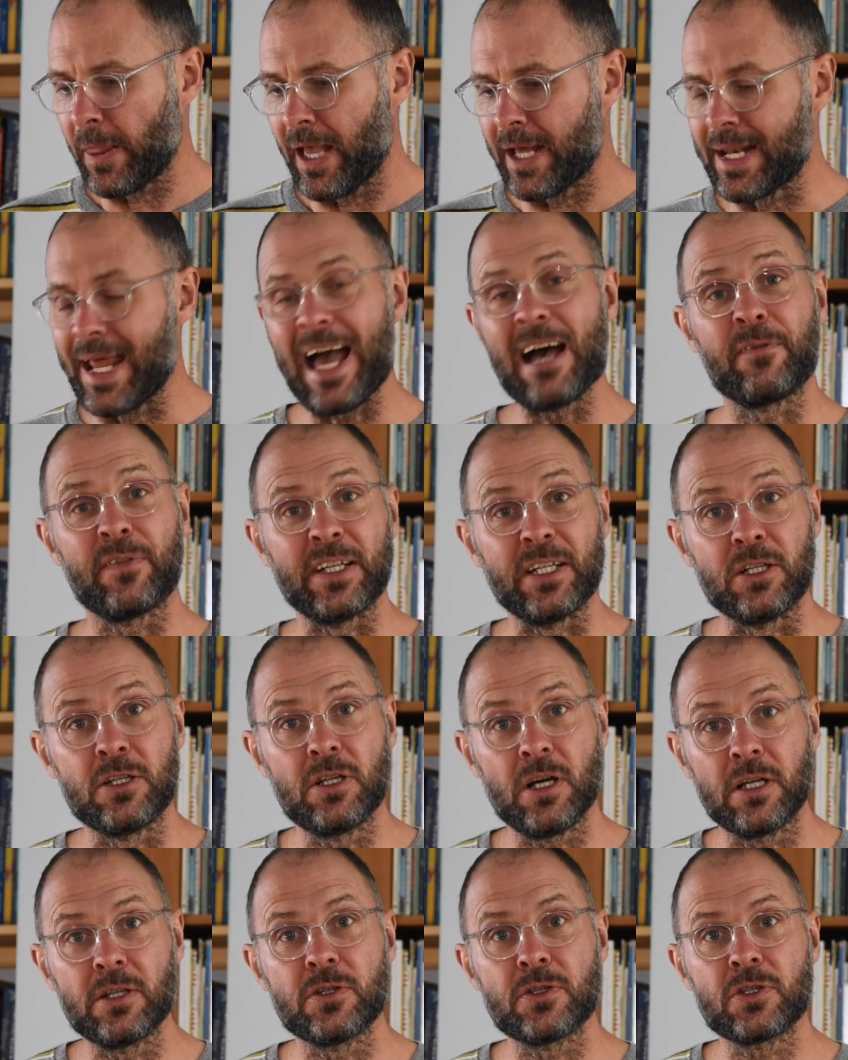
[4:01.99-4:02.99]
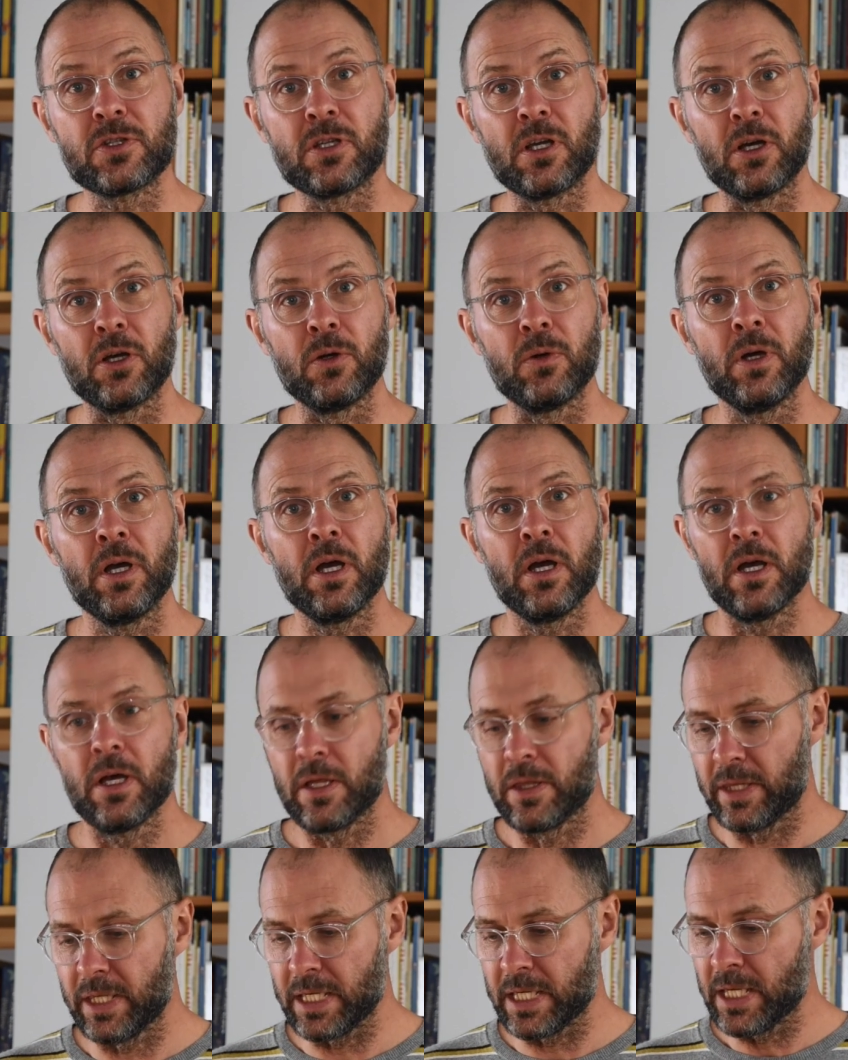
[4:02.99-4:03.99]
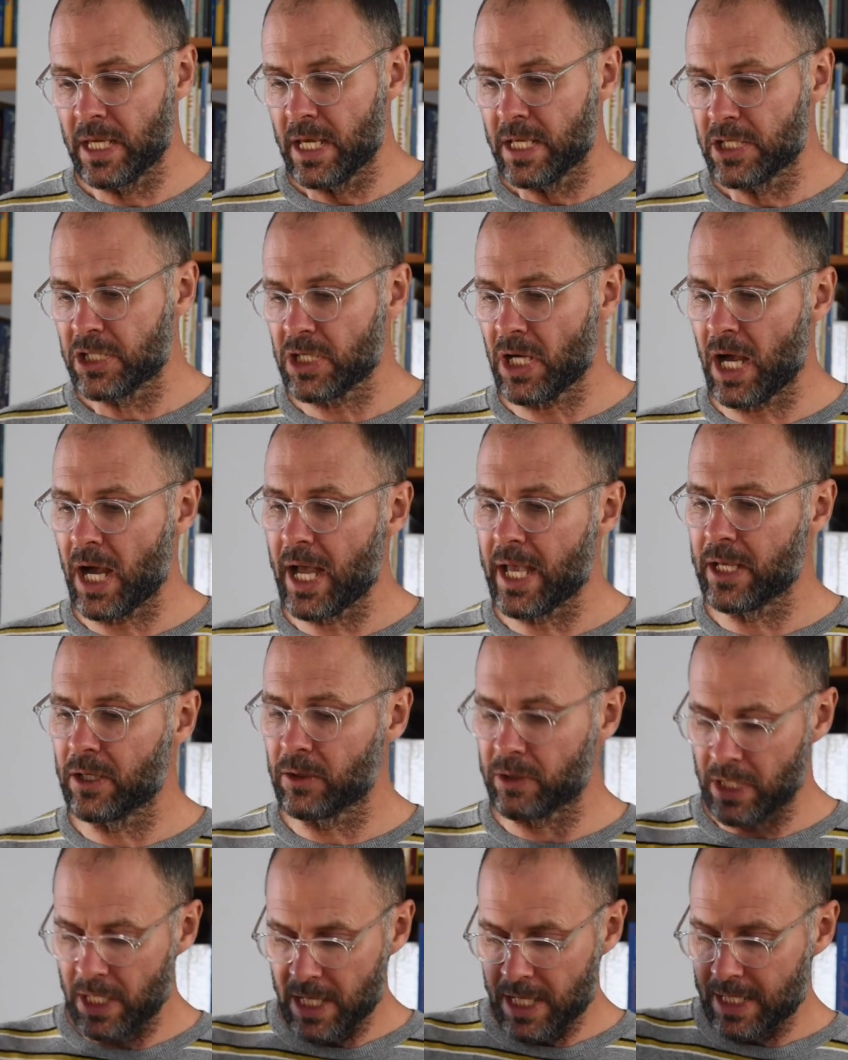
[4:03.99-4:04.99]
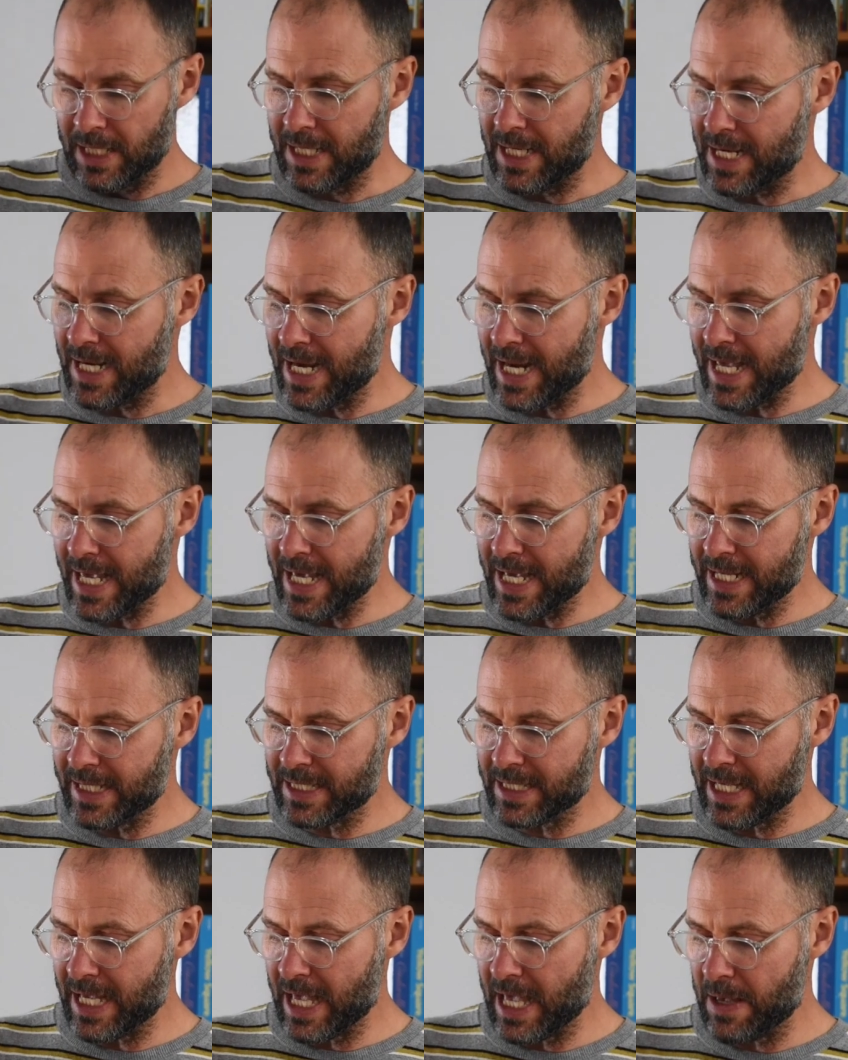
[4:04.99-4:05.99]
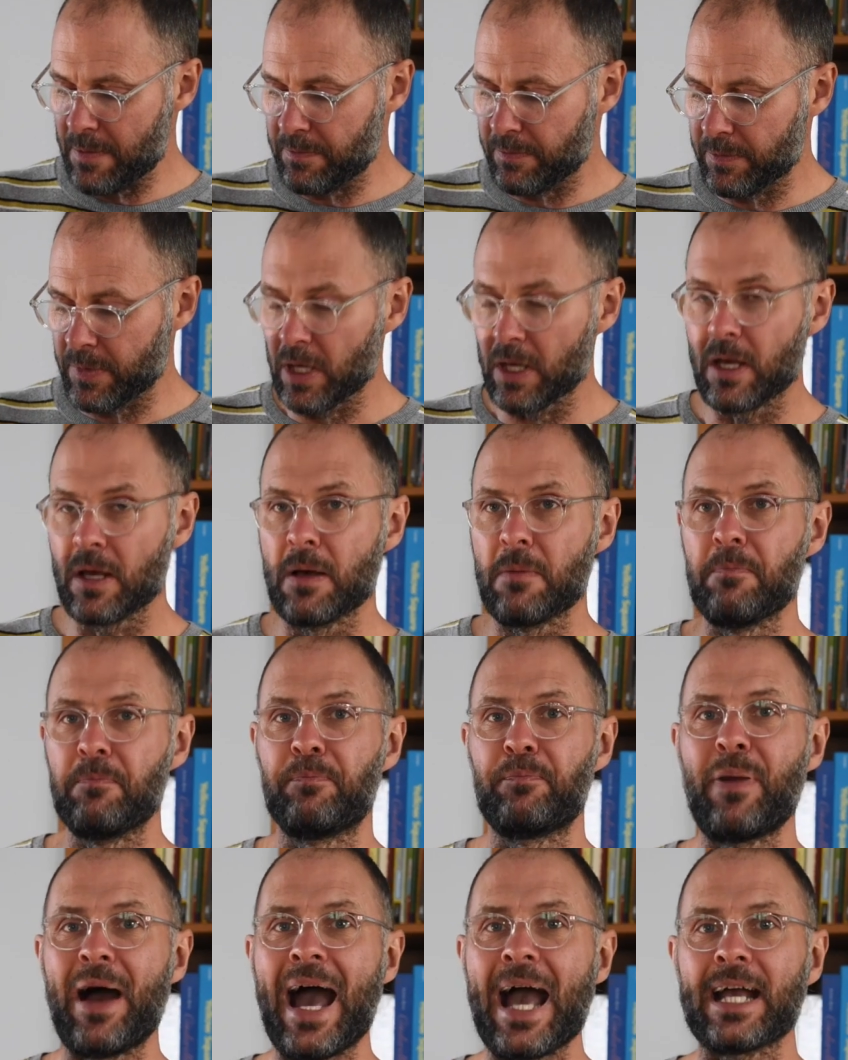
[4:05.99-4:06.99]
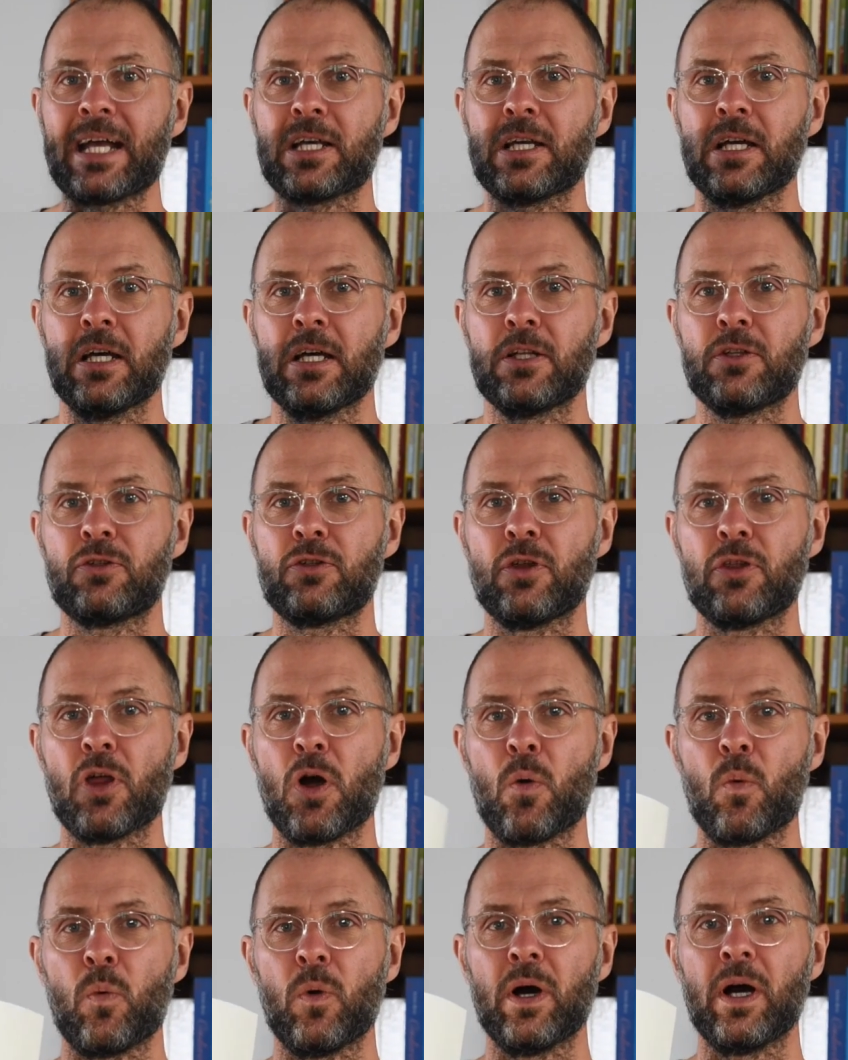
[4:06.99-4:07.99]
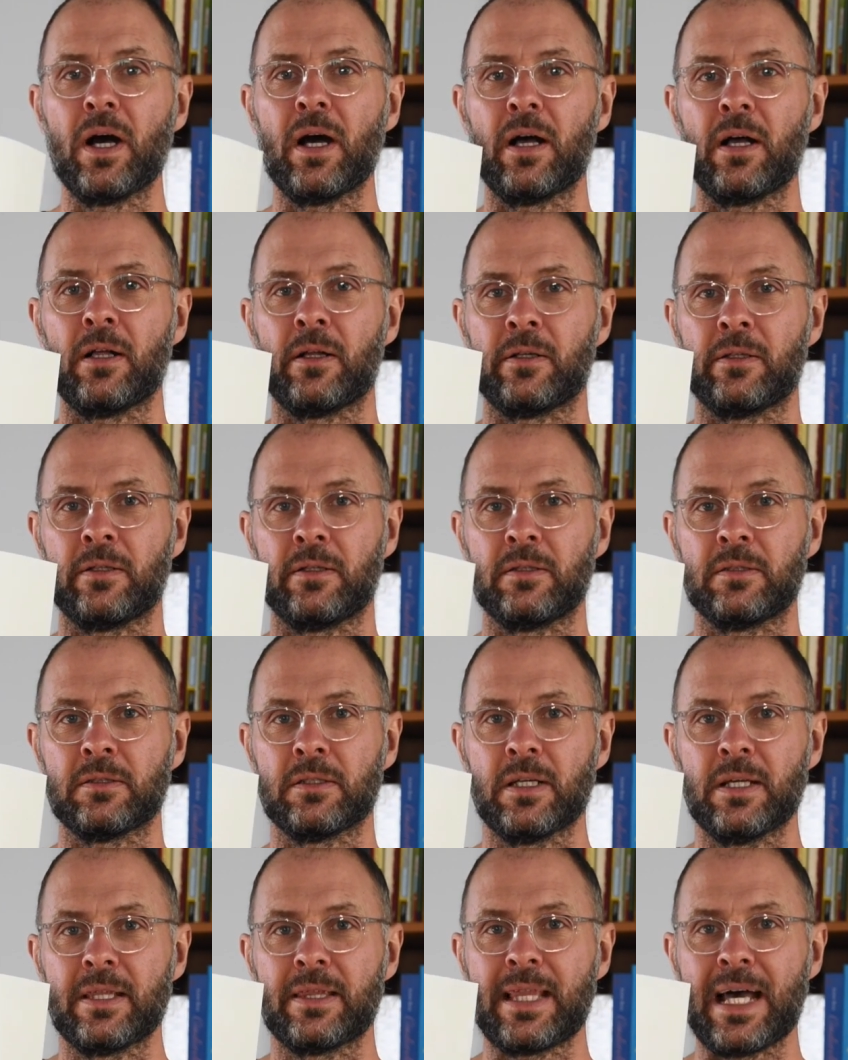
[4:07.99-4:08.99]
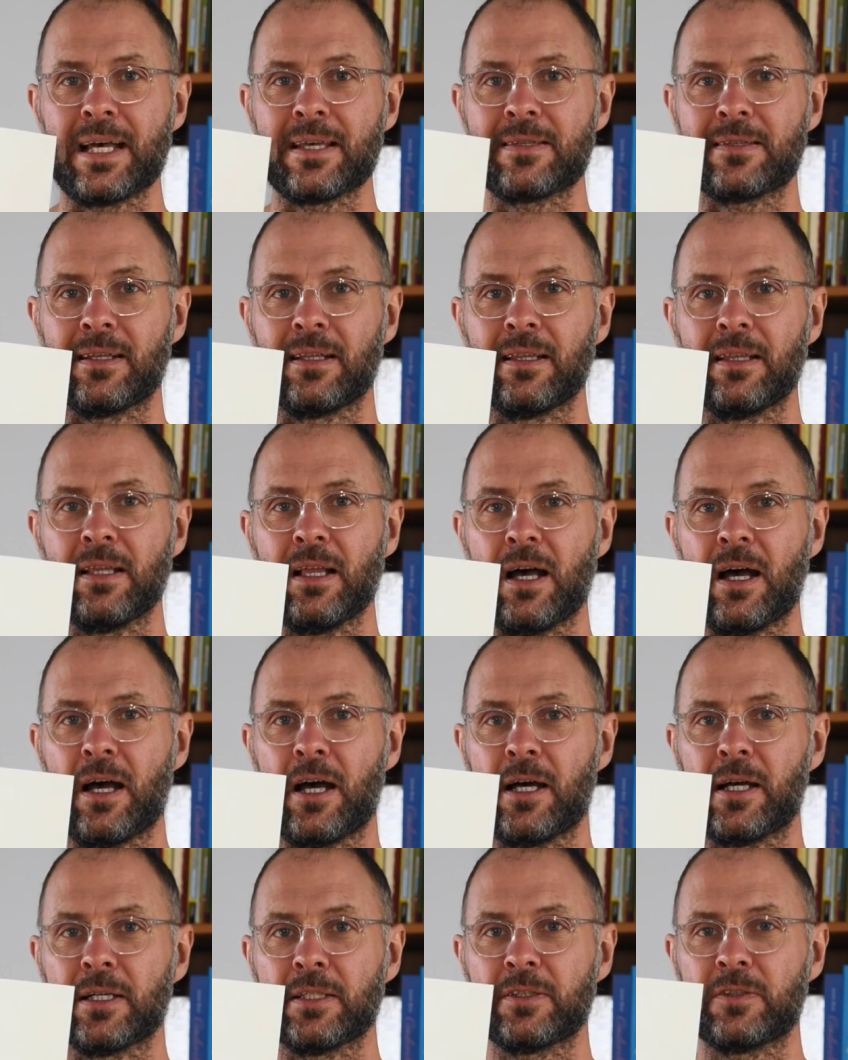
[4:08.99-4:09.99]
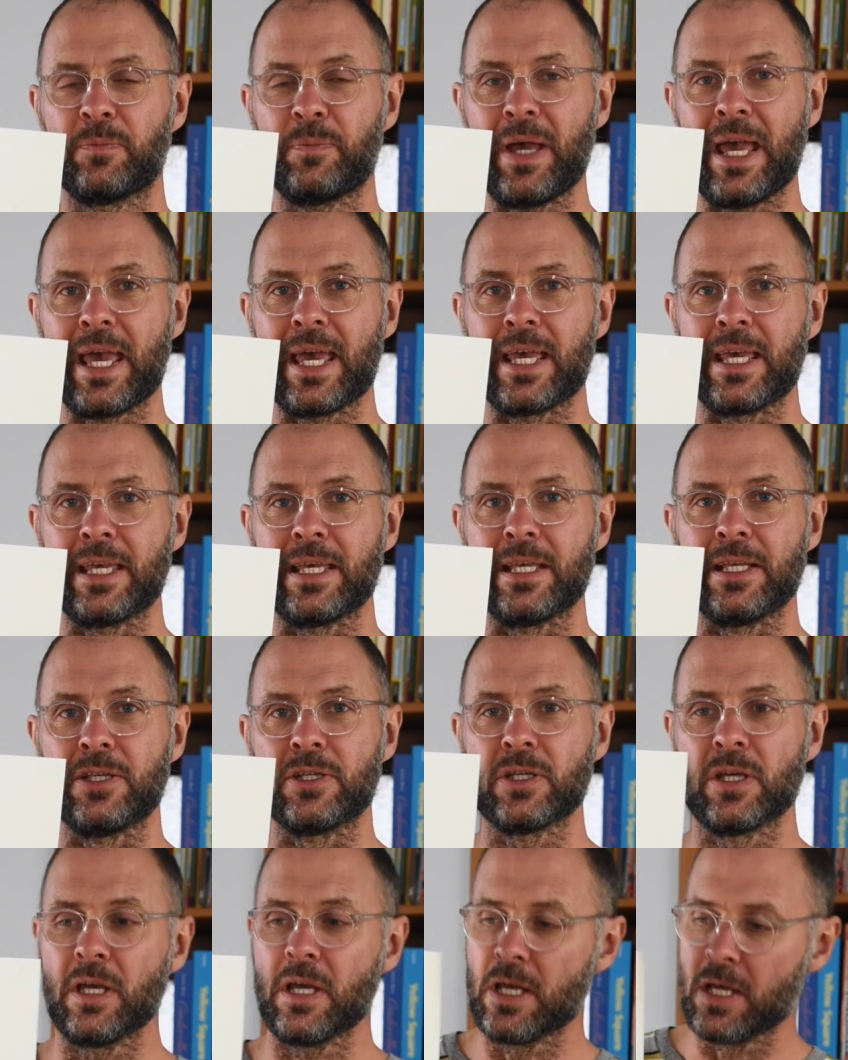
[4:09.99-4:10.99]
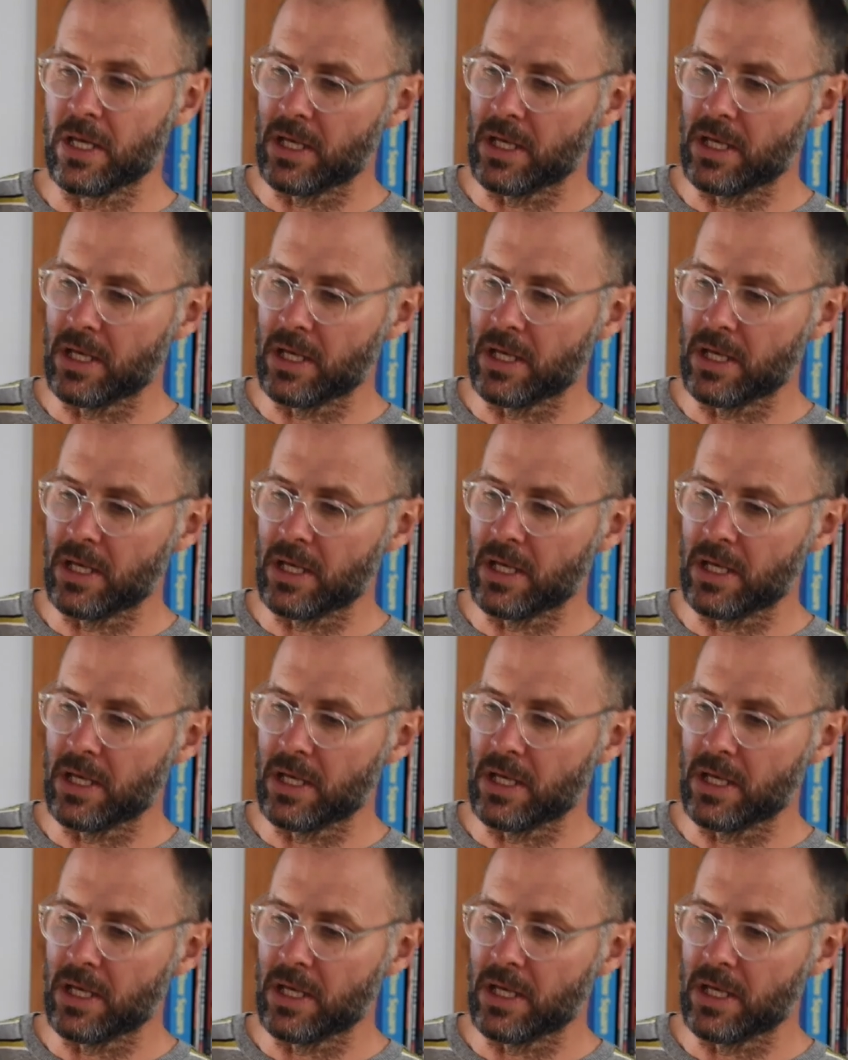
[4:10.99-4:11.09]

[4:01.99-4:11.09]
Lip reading: And having done so, the child leads him back to the world. That's the last page.